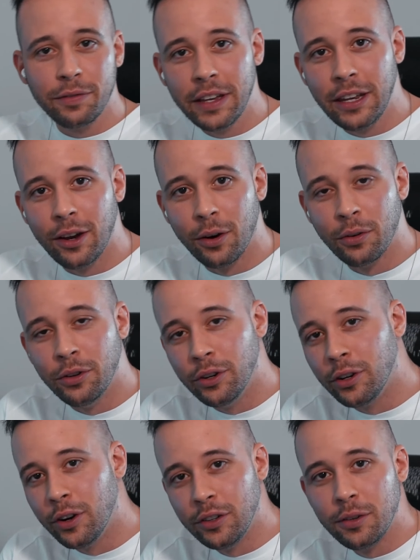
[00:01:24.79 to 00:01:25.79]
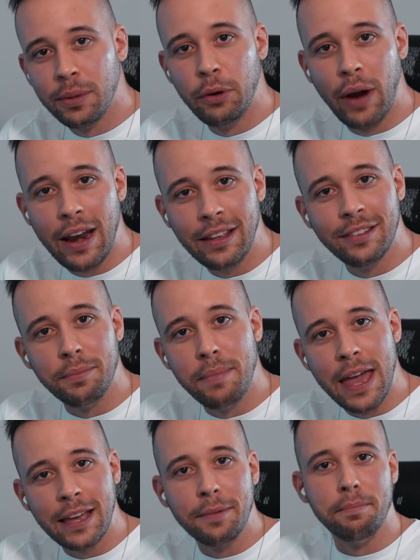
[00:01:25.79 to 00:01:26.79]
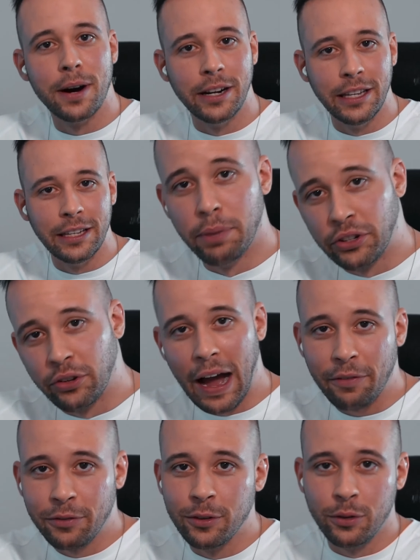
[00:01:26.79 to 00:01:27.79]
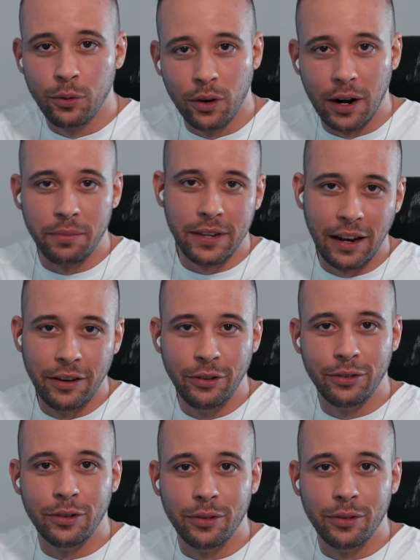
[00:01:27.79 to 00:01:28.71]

video, you're going to be ready to make money. But you have to do what I'm telling you to